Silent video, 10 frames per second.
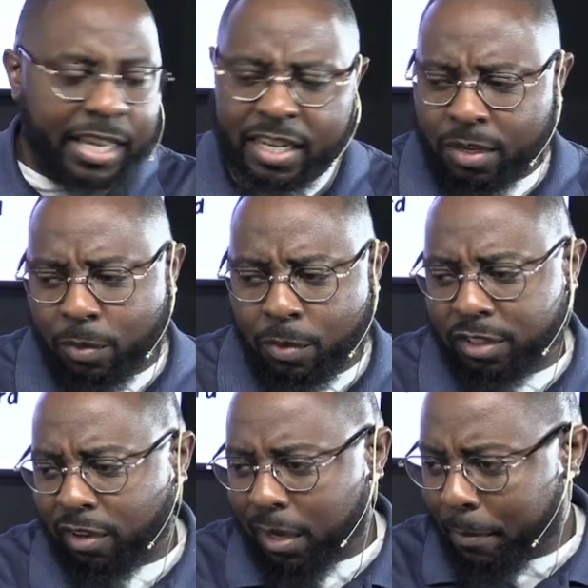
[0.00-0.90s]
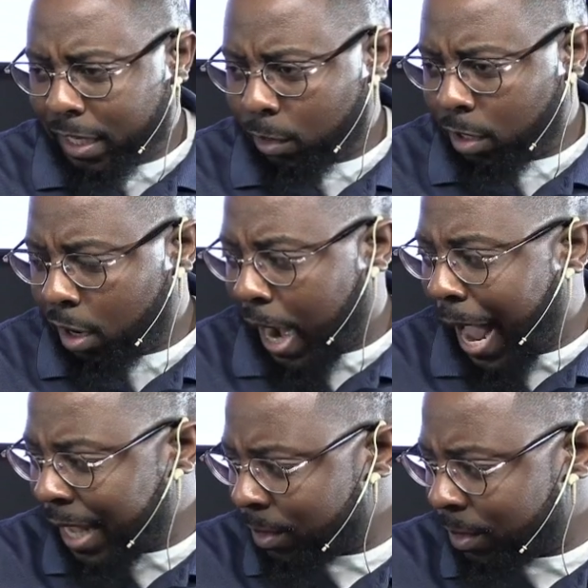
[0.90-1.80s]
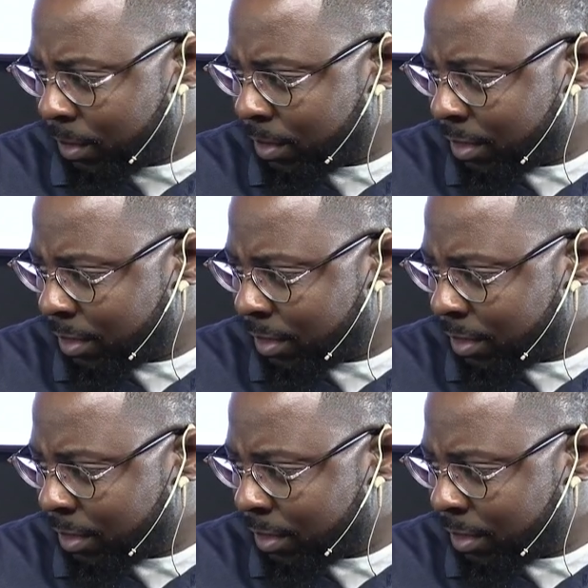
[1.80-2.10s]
Gideon wasn't trying to make no darn idol.